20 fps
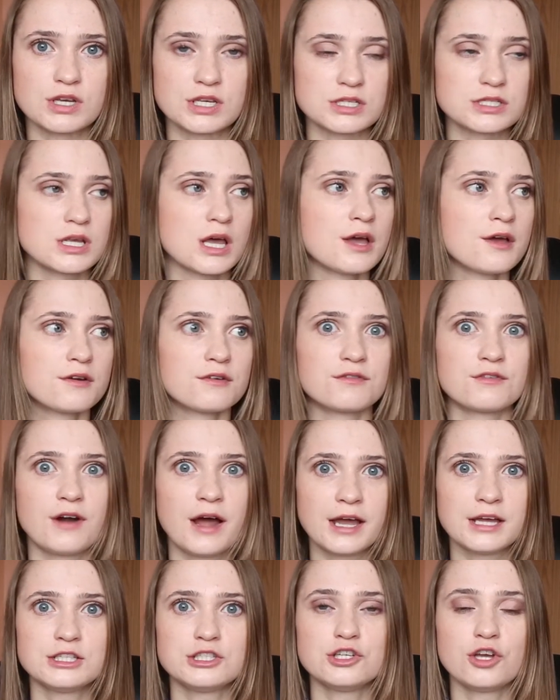is
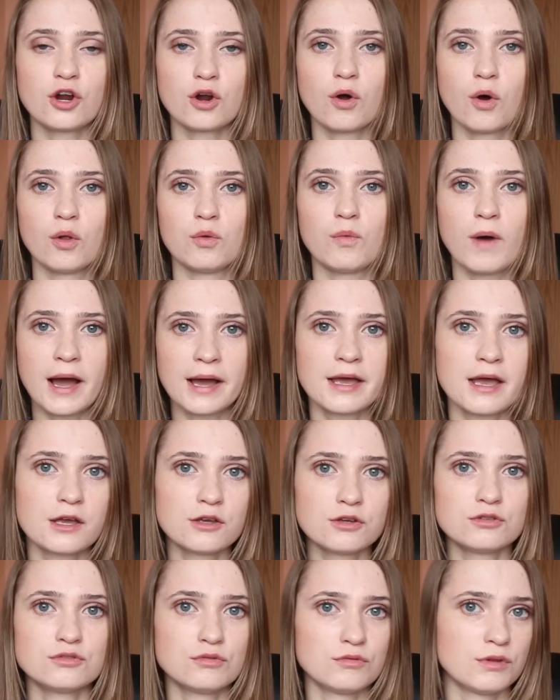write your goal. Why are
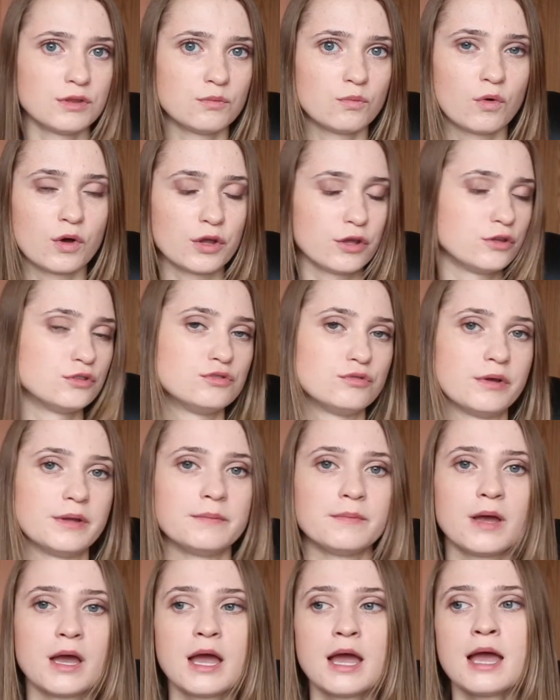you doing what you're doing?